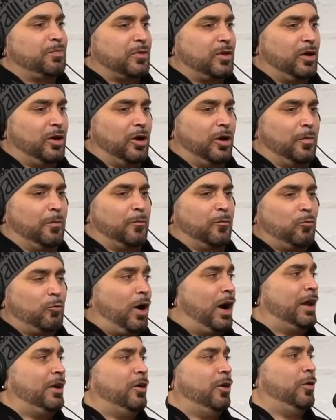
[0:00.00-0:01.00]

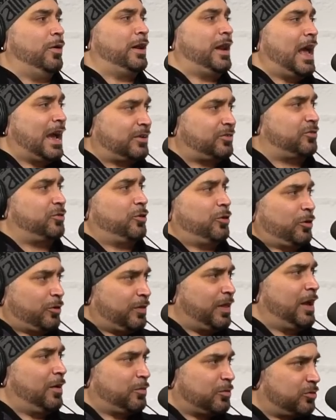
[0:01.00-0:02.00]
Wino and Exer
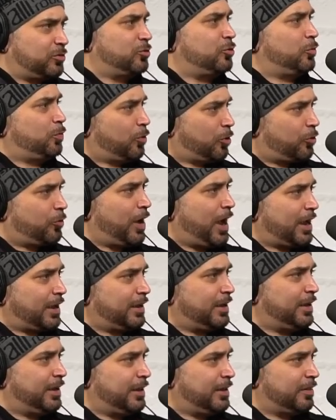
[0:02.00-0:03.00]
that was super
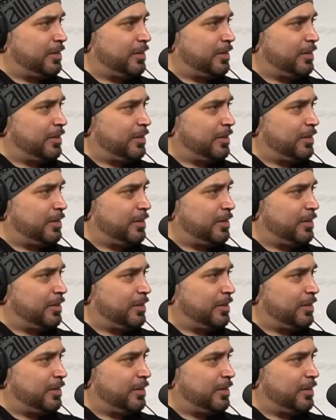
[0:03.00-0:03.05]
cracking.